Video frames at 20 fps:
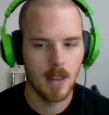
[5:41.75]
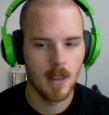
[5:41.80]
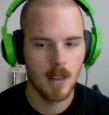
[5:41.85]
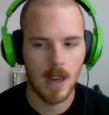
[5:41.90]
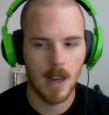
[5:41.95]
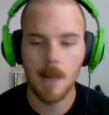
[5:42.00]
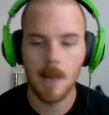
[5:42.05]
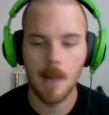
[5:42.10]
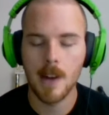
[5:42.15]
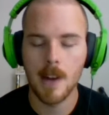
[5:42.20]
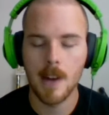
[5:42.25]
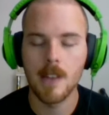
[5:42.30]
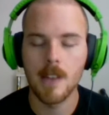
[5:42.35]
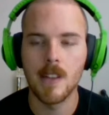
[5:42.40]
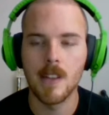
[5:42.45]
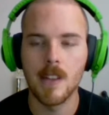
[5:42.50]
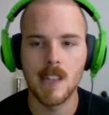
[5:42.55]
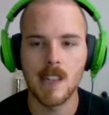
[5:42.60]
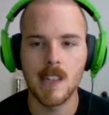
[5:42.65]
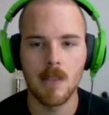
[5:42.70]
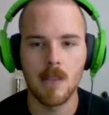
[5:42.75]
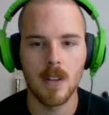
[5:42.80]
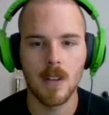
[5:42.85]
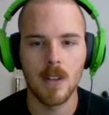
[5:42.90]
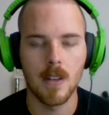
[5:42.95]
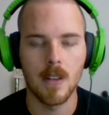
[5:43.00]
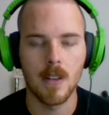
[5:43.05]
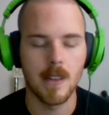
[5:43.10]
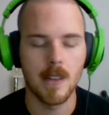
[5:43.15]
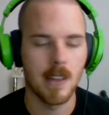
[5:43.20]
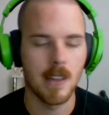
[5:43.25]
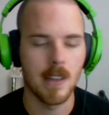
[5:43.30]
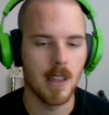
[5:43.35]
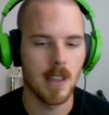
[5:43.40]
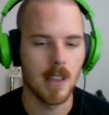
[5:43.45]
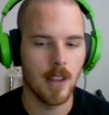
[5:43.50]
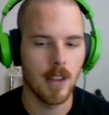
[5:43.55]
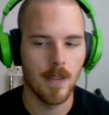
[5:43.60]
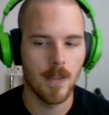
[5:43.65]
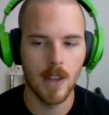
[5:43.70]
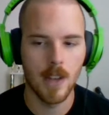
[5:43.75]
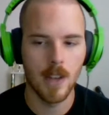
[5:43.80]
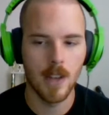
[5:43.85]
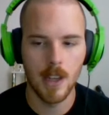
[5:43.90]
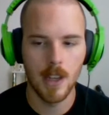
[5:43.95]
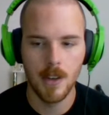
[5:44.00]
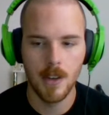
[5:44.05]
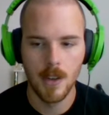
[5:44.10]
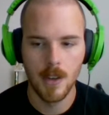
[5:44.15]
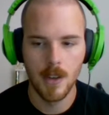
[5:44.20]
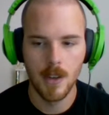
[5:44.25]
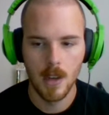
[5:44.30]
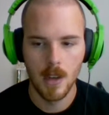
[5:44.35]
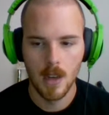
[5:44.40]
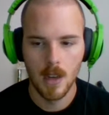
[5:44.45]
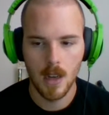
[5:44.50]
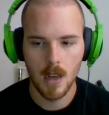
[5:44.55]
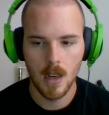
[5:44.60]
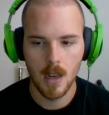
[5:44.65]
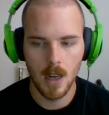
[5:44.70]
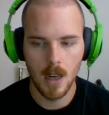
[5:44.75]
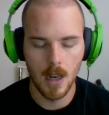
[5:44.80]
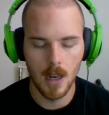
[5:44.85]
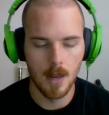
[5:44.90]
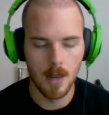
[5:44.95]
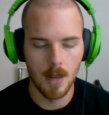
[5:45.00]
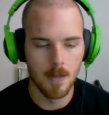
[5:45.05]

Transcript: I'm not doing this anymore, so I deleted the footage. So